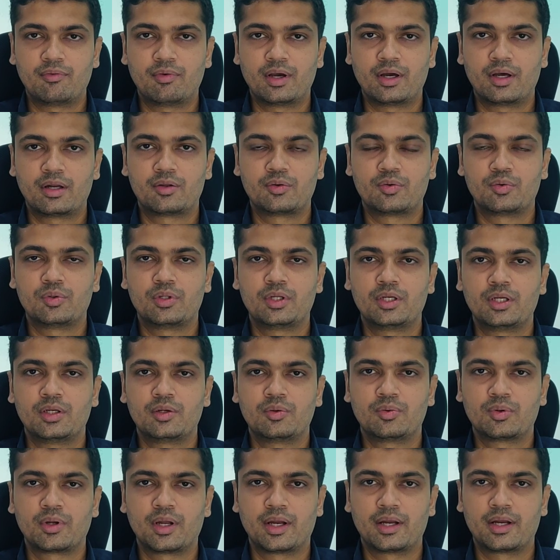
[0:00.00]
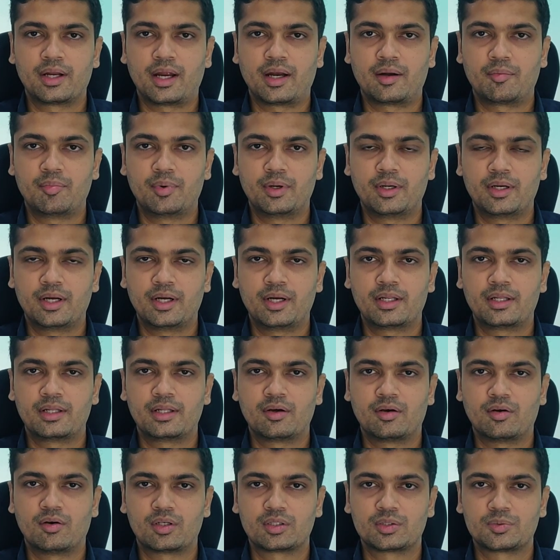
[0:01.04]
where you need to get admitted in
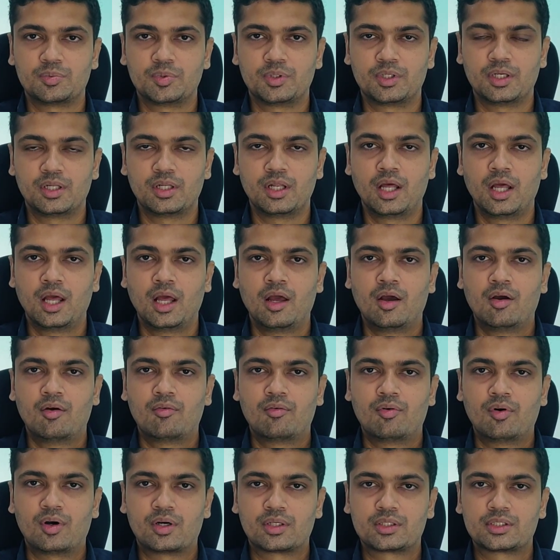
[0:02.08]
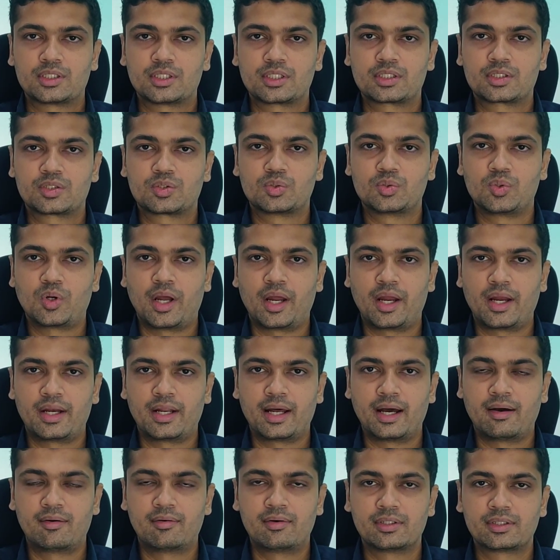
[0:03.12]
a hospital for 6 to 8
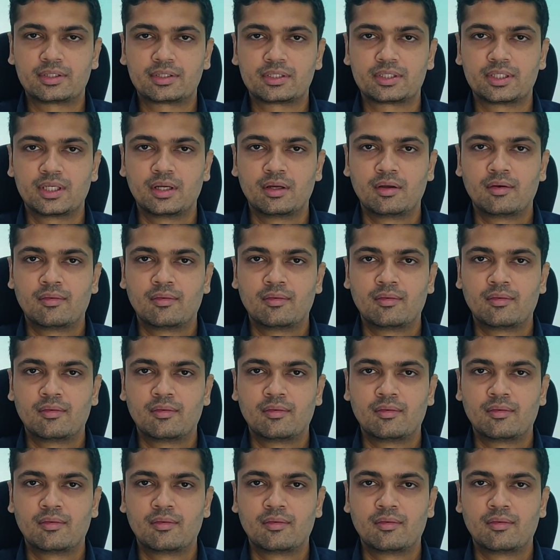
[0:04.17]
hours,